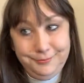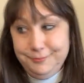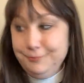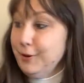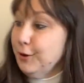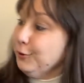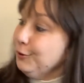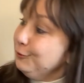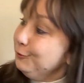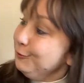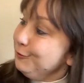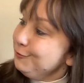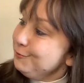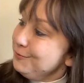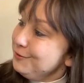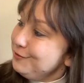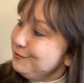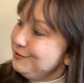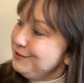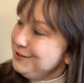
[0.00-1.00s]
Merry
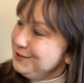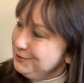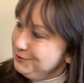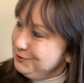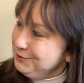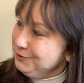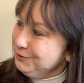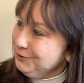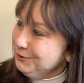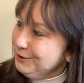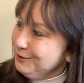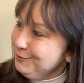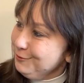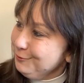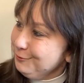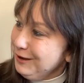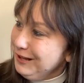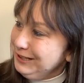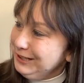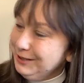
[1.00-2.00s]
Christmas to you too,
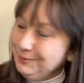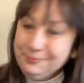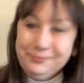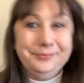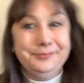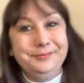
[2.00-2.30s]
Consuela.